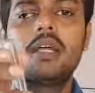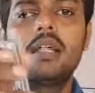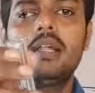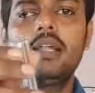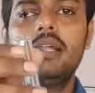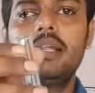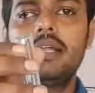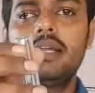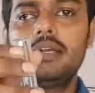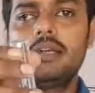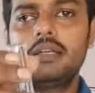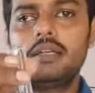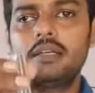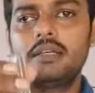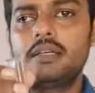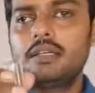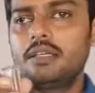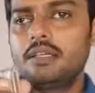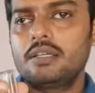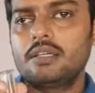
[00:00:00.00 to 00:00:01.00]

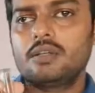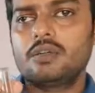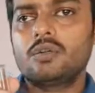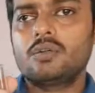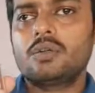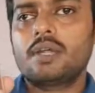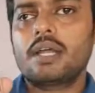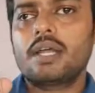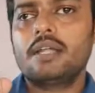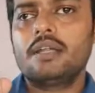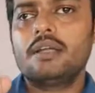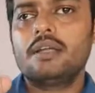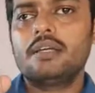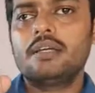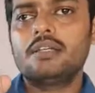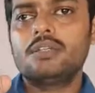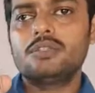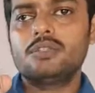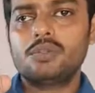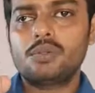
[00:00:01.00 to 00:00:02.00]
lead
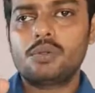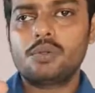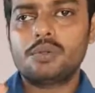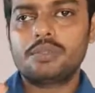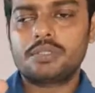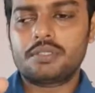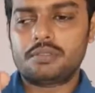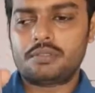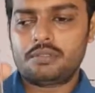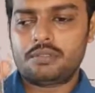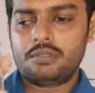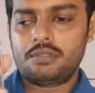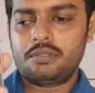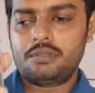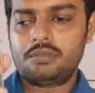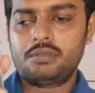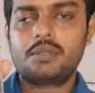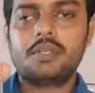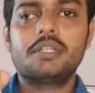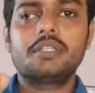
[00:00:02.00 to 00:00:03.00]
chloride solution.
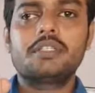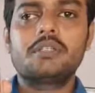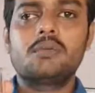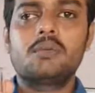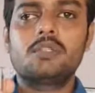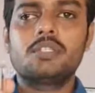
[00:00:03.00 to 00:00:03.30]
So, let us see what